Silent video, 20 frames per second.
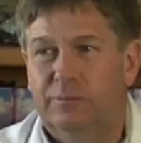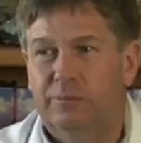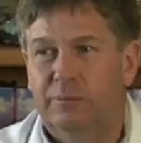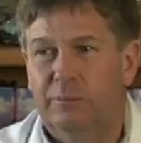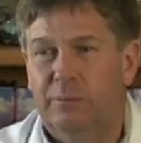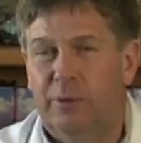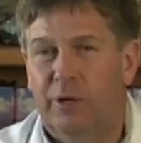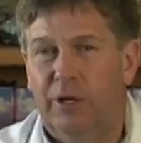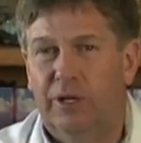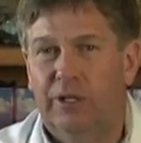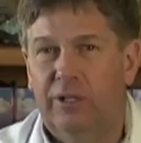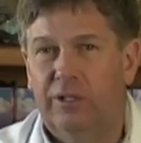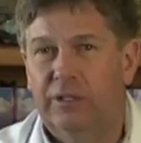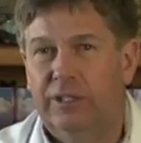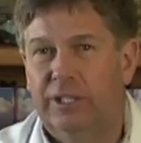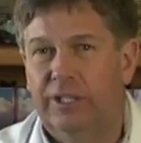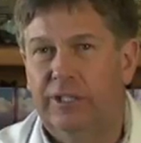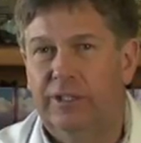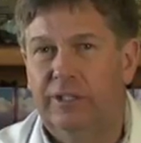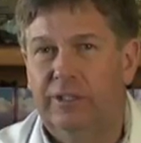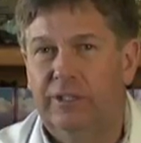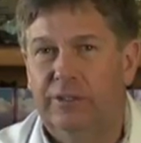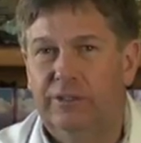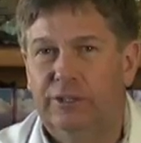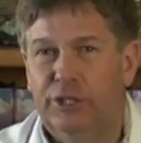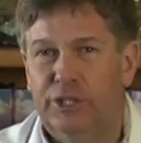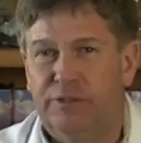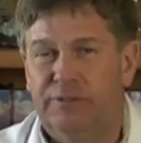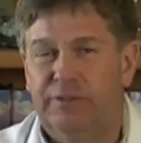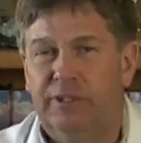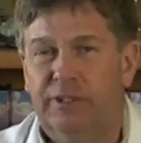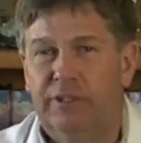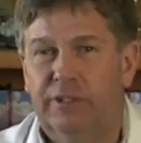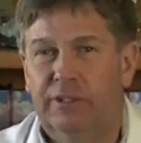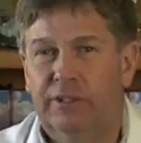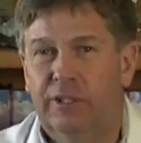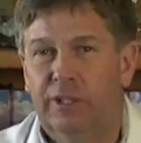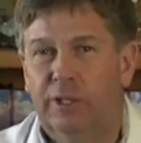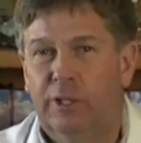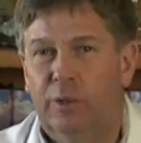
ball, in a sphere